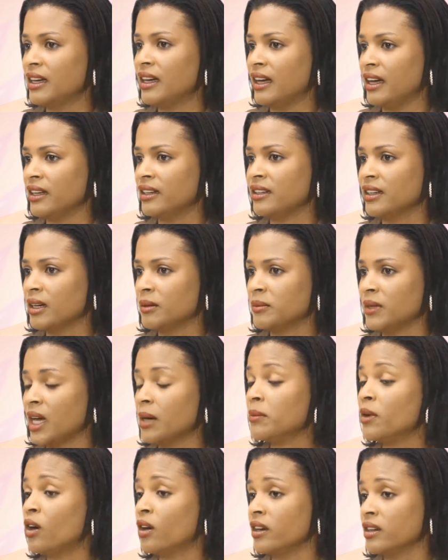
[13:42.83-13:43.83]
And I'm
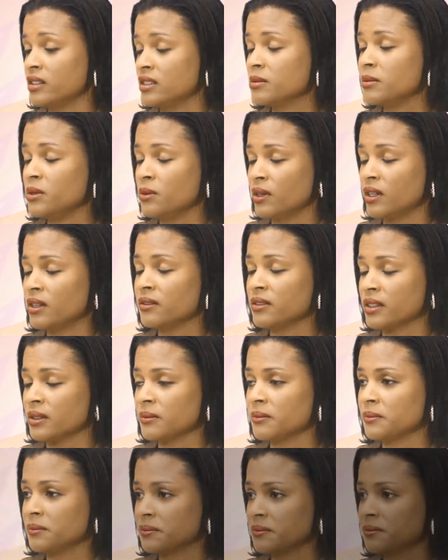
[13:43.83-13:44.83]
honored to be one of
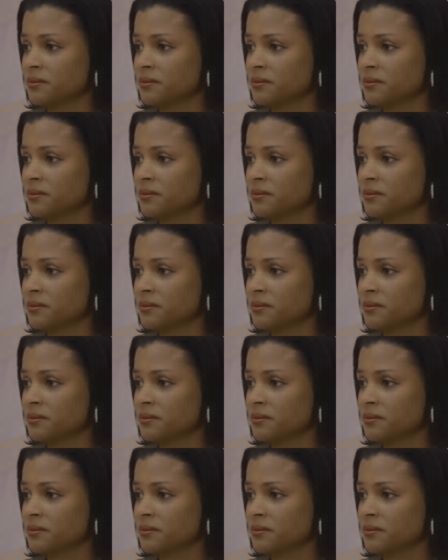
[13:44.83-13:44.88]
them.